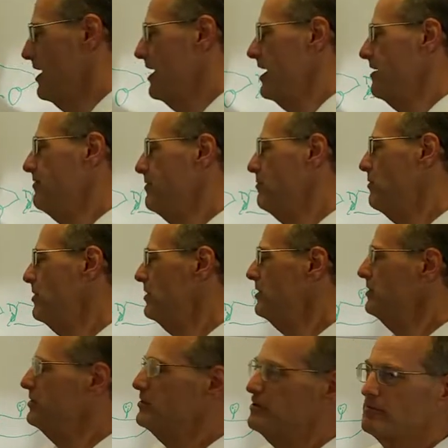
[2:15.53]
If you wanted to
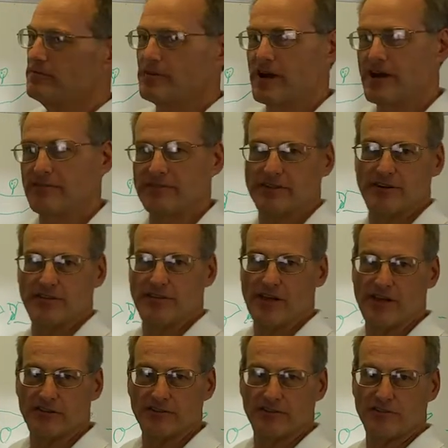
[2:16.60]
go
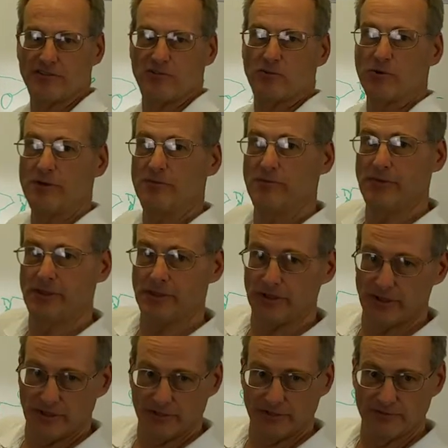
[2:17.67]
500,000 to 1
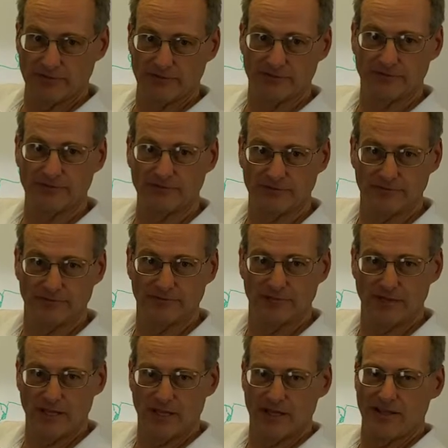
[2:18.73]
million,
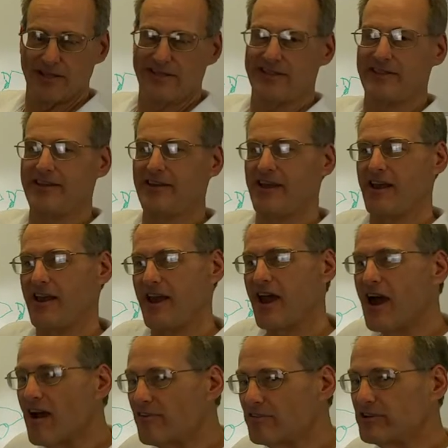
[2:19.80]
the
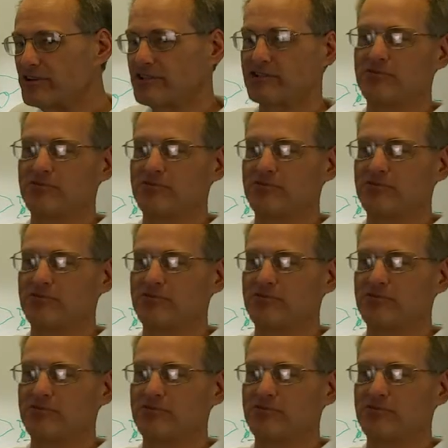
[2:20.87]
average